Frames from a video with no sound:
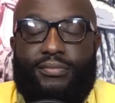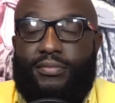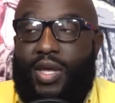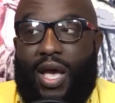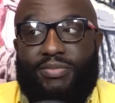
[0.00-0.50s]

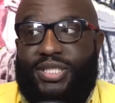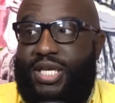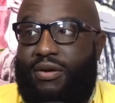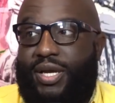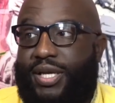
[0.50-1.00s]
I'm
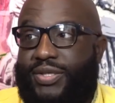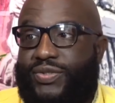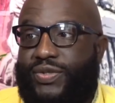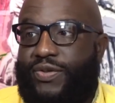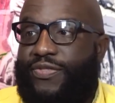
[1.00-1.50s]

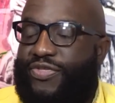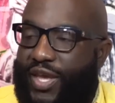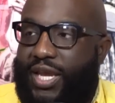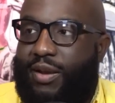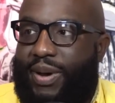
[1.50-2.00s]
serious.
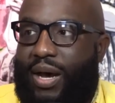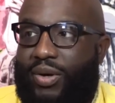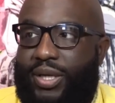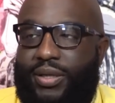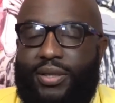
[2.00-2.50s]
Think about
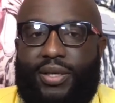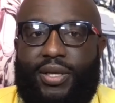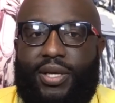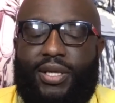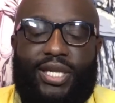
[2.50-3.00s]
it.
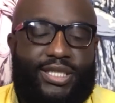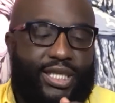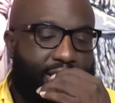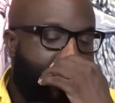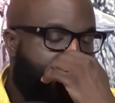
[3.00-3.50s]

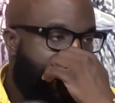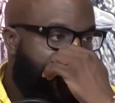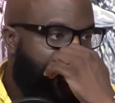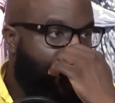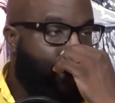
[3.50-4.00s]
Listen,
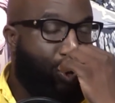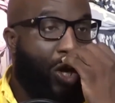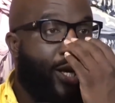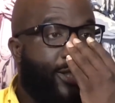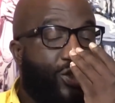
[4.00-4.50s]
you
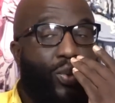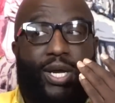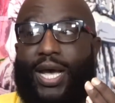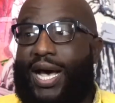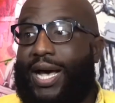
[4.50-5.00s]
talking to a
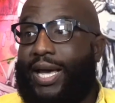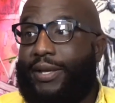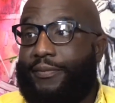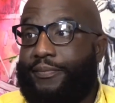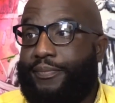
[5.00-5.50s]
guy
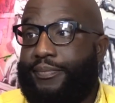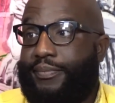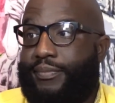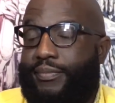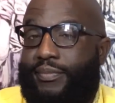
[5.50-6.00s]

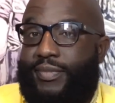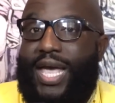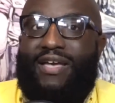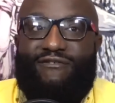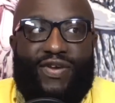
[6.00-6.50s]

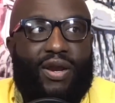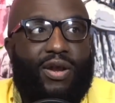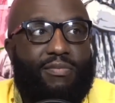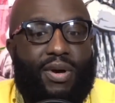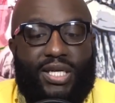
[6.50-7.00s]
that very
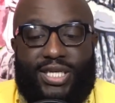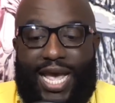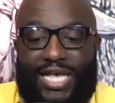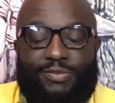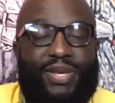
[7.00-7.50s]
much
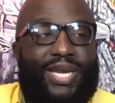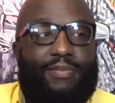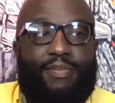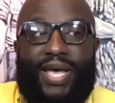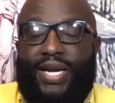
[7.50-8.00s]
has been
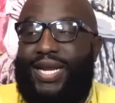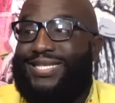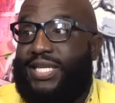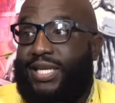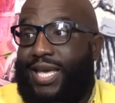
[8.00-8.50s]
embedded
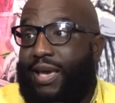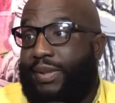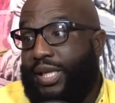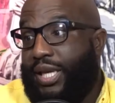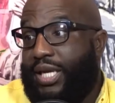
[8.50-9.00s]
into the
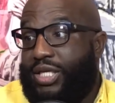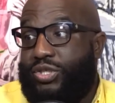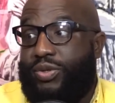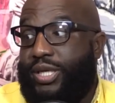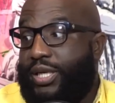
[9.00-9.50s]
gambling
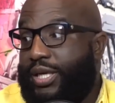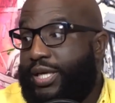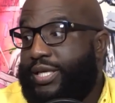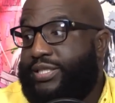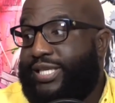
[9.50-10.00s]
industry
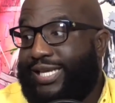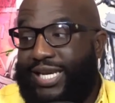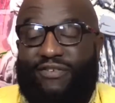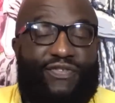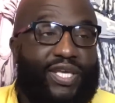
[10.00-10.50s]

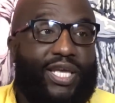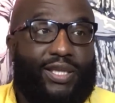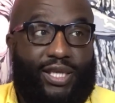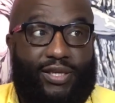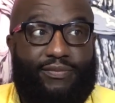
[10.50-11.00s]
significantly.